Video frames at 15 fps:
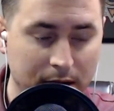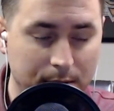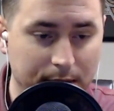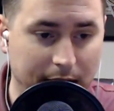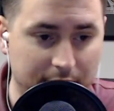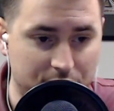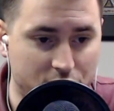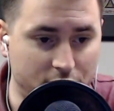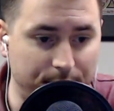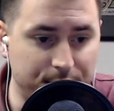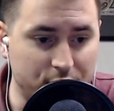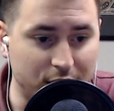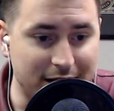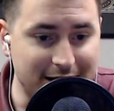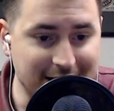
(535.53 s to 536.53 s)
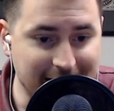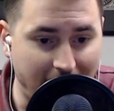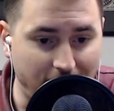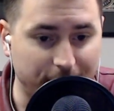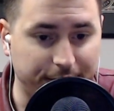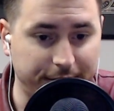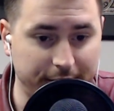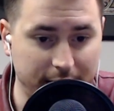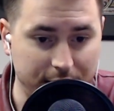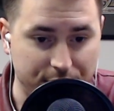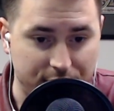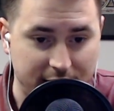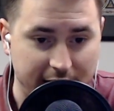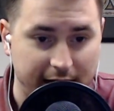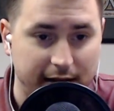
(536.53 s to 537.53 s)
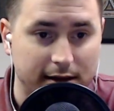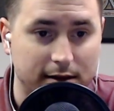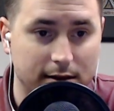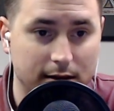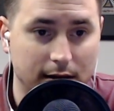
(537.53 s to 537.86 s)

Because scripture itself, you see,